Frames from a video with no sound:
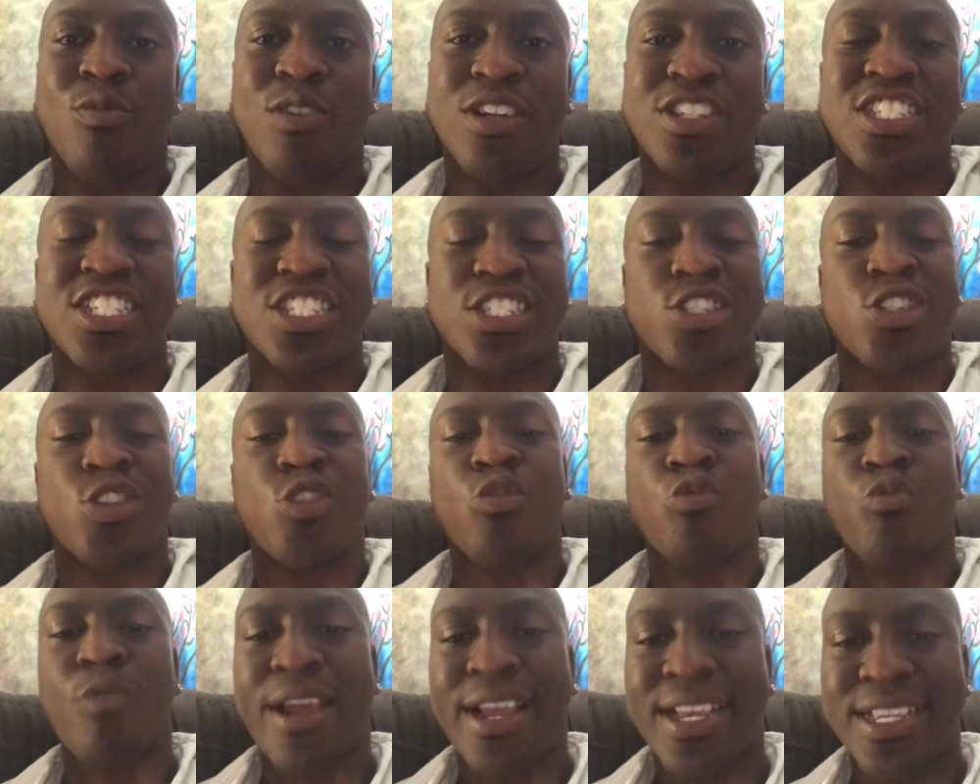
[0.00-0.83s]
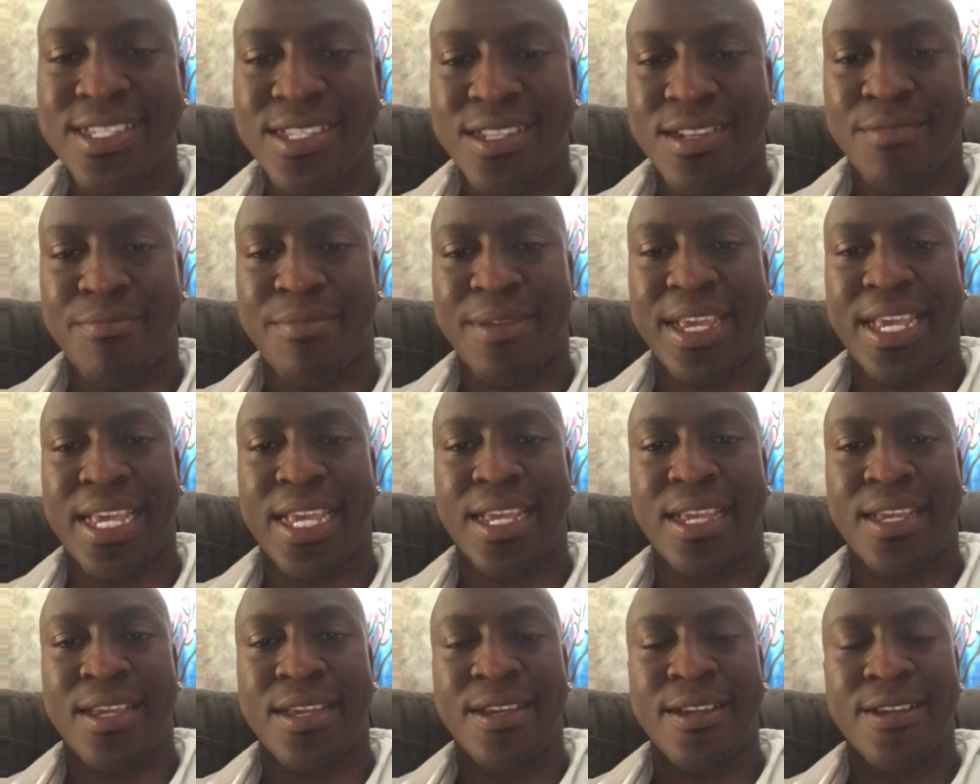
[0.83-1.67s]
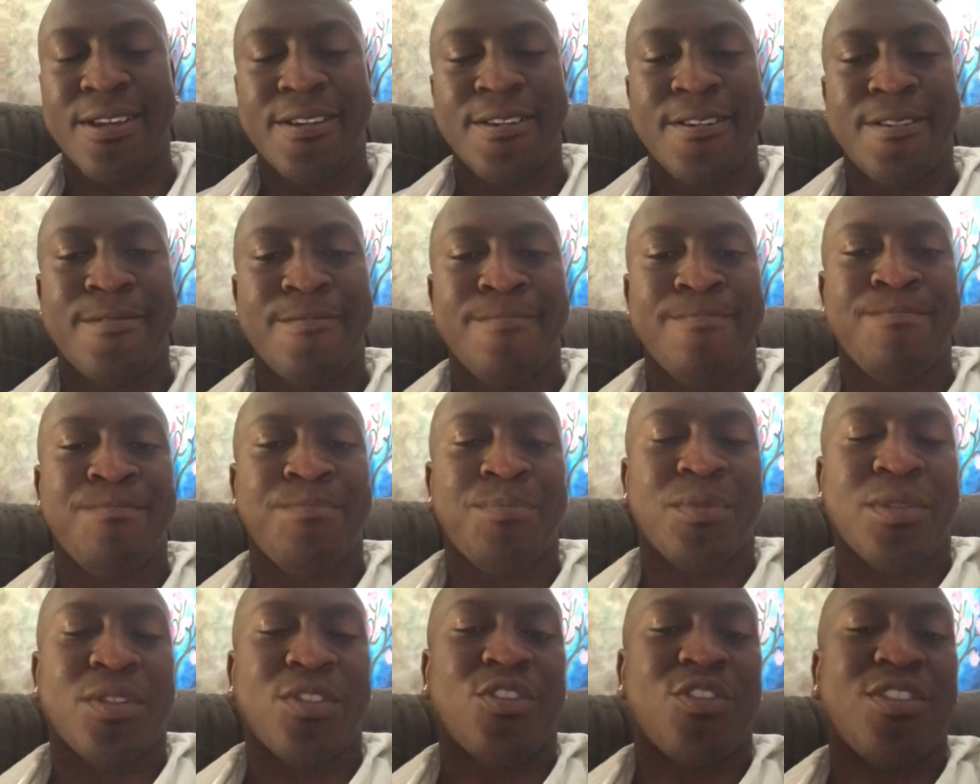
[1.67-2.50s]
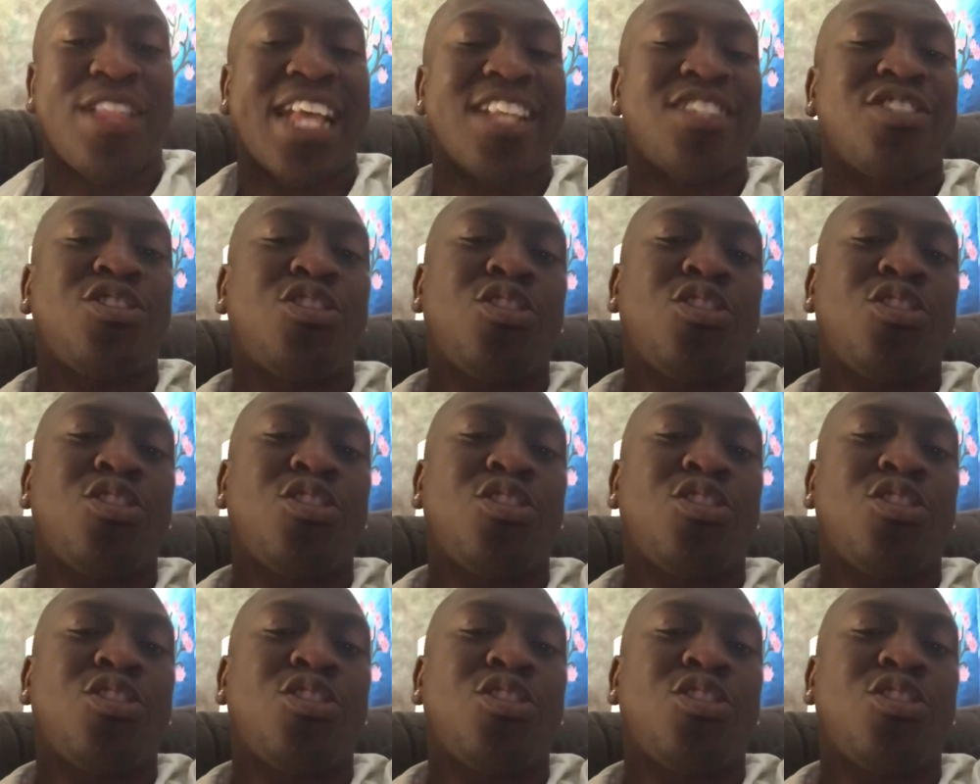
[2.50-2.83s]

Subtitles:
which is crazy to me. So that's